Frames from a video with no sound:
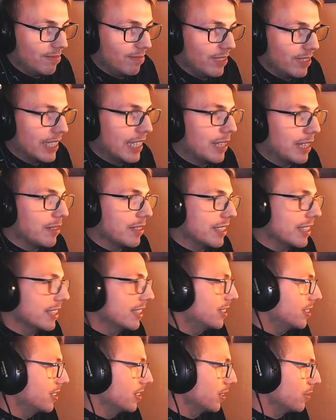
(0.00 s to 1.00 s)
Yeah, and
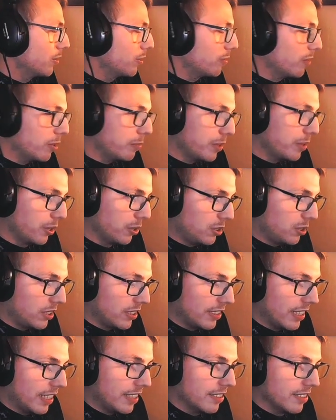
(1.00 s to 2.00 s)
it's we won't be
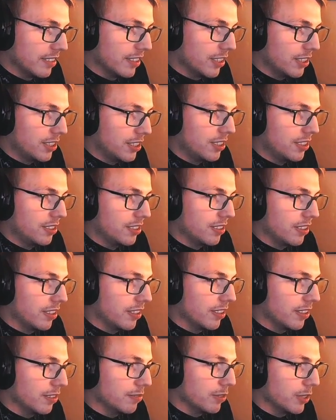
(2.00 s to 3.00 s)
using that in this
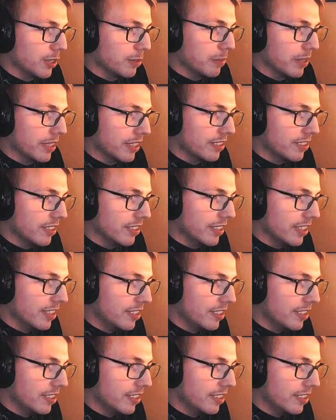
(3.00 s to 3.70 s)
run, but it